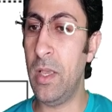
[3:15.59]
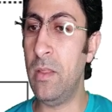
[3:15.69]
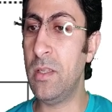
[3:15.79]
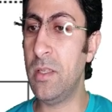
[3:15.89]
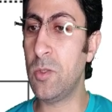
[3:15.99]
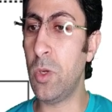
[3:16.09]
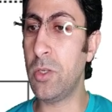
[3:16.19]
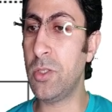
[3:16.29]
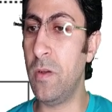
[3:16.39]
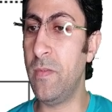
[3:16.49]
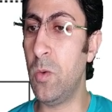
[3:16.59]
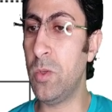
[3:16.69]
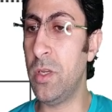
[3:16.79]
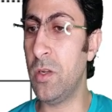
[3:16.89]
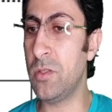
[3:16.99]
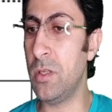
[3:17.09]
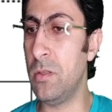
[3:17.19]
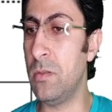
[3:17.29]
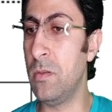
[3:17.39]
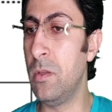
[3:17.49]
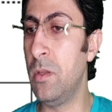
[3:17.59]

and this is the structure of the root hair cell.